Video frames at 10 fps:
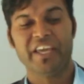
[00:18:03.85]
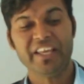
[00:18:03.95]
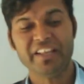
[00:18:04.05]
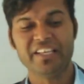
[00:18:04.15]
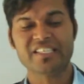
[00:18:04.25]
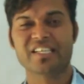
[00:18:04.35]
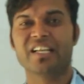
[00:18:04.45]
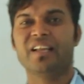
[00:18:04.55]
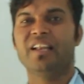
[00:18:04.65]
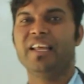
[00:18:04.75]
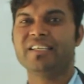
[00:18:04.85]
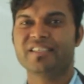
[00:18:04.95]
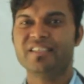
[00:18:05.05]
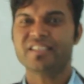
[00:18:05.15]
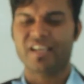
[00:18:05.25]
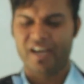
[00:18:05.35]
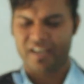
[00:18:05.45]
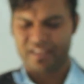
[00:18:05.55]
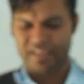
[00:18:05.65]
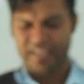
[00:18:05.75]
In these lessons
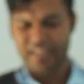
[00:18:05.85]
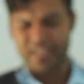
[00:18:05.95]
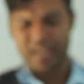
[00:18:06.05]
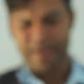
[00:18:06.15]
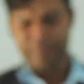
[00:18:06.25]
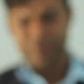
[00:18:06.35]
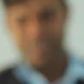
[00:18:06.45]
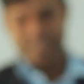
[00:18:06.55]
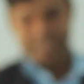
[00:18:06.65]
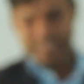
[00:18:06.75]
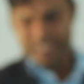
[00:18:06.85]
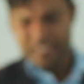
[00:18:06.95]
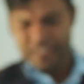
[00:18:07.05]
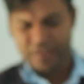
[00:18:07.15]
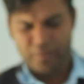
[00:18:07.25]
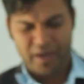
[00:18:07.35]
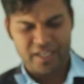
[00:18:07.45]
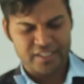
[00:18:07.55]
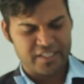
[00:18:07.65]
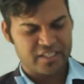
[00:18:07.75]
in the life process, there
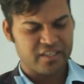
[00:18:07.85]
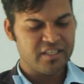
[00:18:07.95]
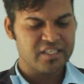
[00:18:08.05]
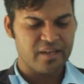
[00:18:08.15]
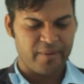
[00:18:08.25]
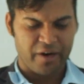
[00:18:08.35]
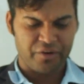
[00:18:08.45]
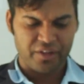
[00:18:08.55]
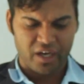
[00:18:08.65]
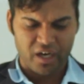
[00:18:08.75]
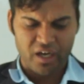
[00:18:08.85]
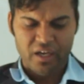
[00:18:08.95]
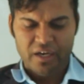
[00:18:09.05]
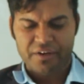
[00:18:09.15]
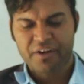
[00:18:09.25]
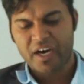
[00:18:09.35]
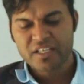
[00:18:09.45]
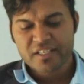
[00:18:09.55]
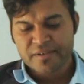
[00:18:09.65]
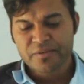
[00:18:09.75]
was discussed about the
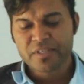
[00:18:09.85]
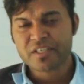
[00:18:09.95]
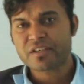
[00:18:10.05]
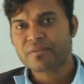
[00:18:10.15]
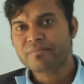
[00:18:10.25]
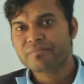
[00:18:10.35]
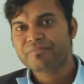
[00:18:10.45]
digestive system,